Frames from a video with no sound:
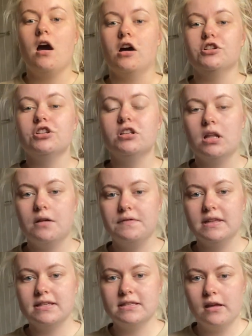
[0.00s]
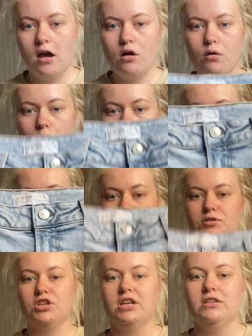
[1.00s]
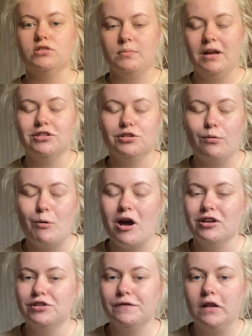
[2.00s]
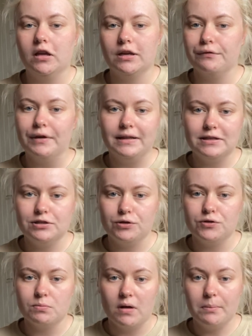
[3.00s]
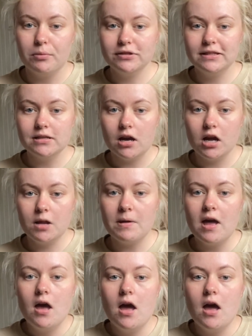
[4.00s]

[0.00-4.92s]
I just love this style jeans on me. I don't know why, I just feel like it really suits my body type.